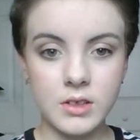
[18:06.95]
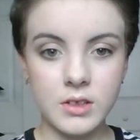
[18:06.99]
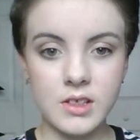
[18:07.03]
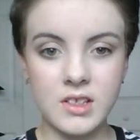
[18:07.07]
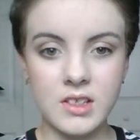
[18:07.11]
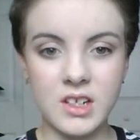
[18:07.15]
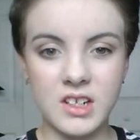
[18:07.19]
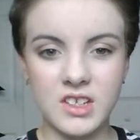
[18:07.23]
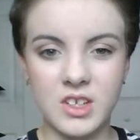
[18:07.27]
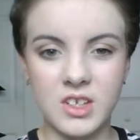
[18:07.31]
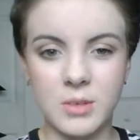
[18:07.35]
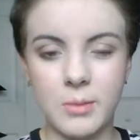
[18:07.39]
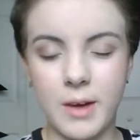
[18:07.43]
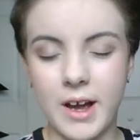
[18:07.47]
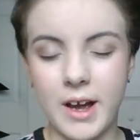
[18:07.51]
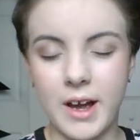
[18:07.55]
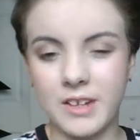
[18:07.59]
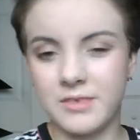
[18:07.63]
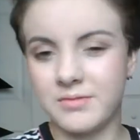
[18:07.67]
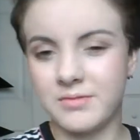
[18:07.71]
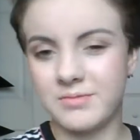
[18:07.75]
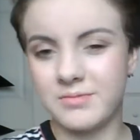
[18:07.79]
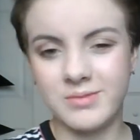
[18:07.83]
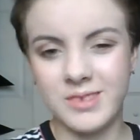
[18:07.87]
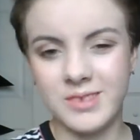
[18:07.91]
So it's not too
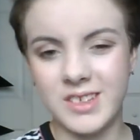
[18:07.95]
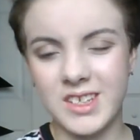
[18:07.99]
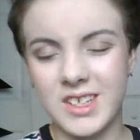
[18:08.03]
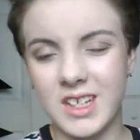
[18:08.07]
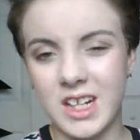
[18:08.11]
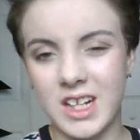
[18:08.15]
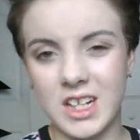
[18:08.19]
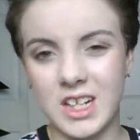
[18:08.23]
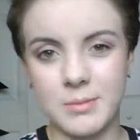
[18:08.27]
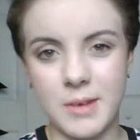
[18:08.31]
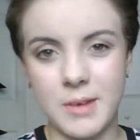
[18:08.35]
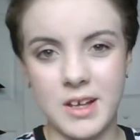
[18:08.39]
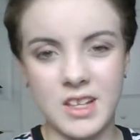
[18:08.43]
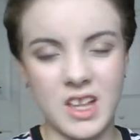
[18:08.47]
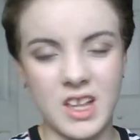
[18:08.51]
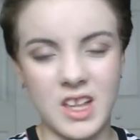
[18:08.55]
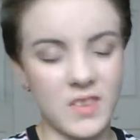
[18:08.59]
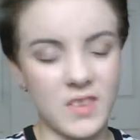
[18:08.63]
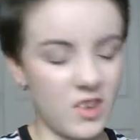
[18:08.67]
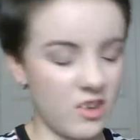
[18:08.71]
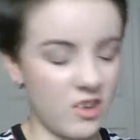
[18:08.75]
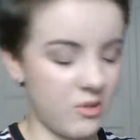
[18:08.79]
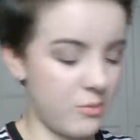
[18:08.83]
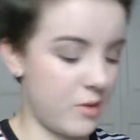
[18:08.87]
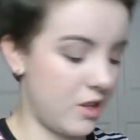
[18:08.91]
bad. It's not as bad as
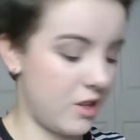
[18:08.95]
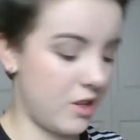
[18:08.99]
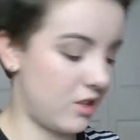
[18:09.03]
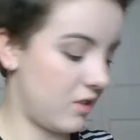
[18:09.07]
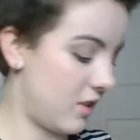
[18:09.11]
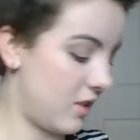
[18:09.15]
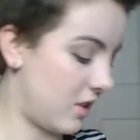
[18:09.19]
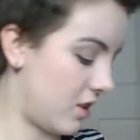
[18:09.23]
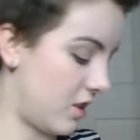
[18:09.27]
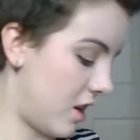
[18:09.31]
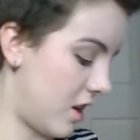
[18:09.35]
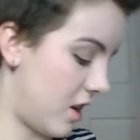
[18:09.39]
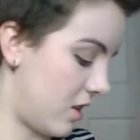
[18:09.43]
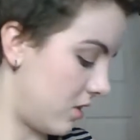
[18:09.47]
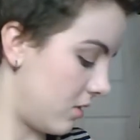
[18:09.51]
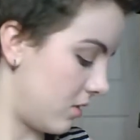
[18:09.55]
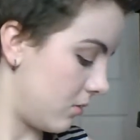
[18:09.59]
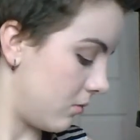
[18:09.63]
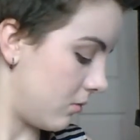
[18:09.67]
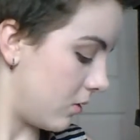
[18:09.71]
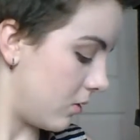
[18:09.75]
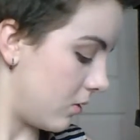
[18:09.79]
I thought it would be. So it's nice.